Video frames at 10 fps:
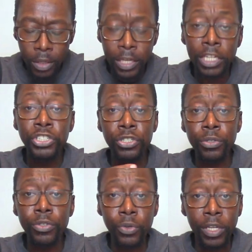
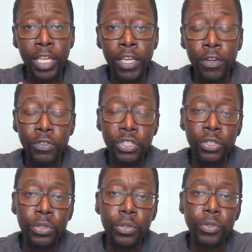issues or gives
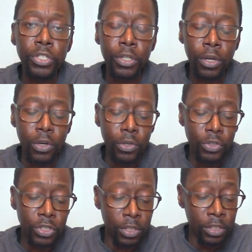to
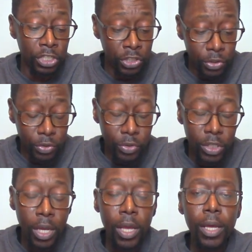those, the
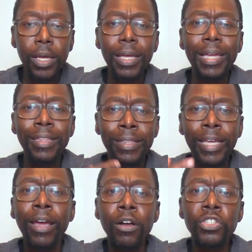Jews,
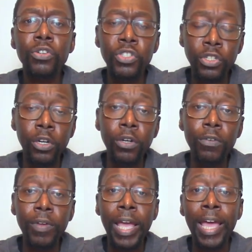they also
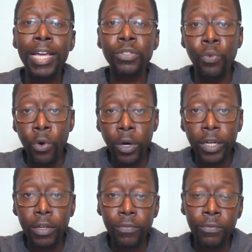serve as
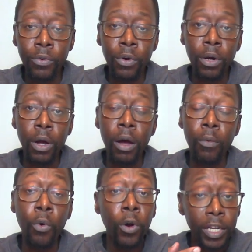warnings for
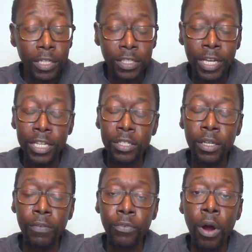
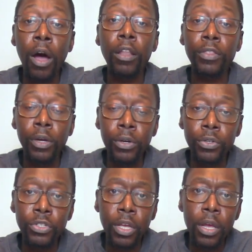all of
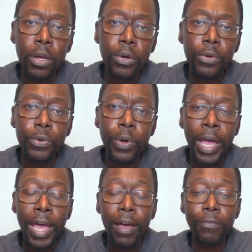those who
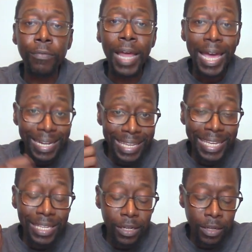have not
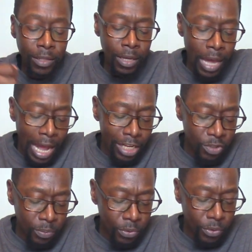heeded the
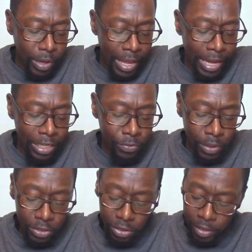gospel as
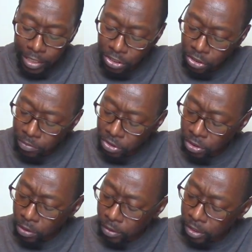well. So that's
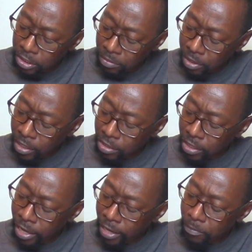certainly some things
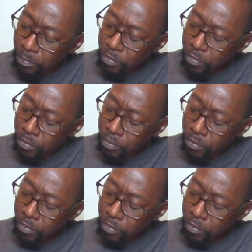that